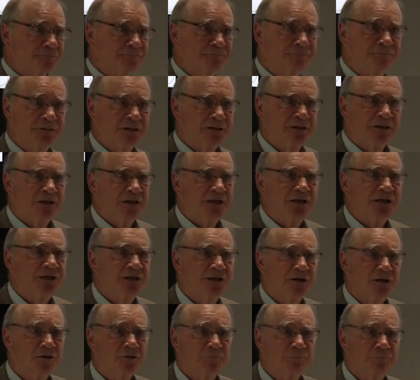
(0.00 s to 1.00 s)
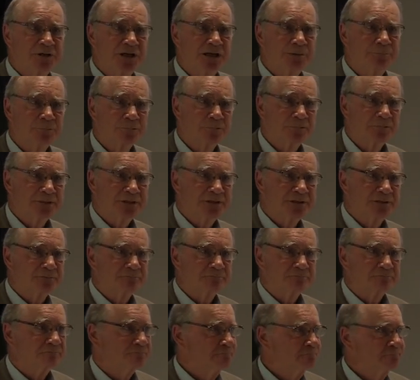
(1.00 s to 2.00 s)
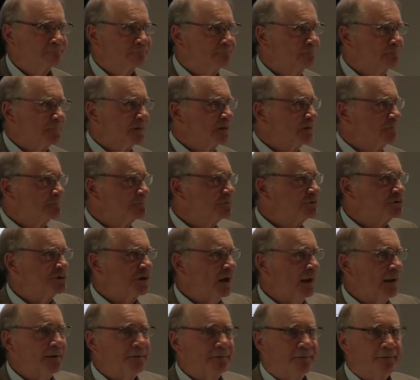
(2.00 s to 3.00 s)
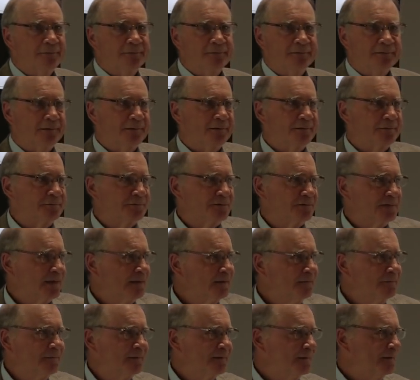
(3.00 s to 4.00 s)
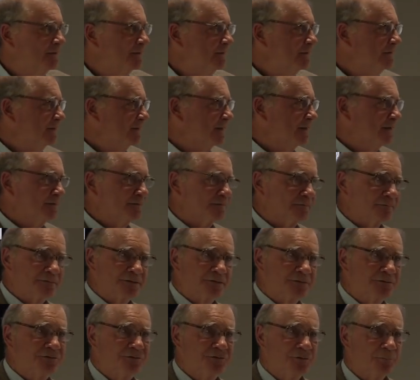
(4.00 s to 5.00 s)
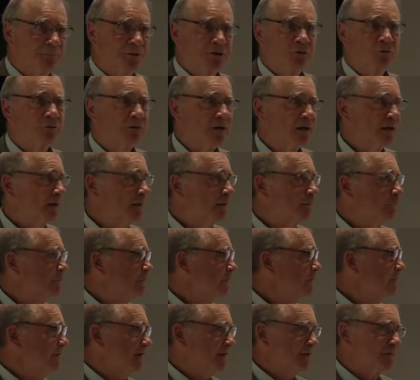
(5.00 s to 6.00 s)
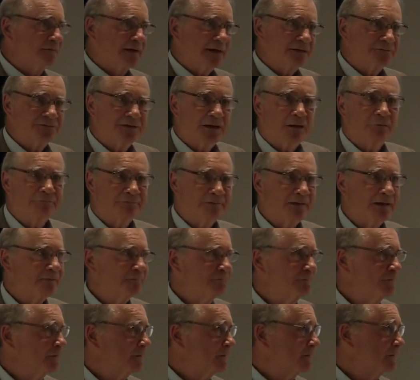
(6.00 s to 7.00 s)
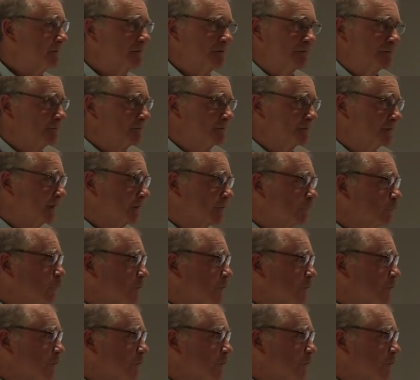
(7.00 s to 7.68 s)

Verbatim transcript: of young people in China and India and Dubuque, Iowa and South Africa that are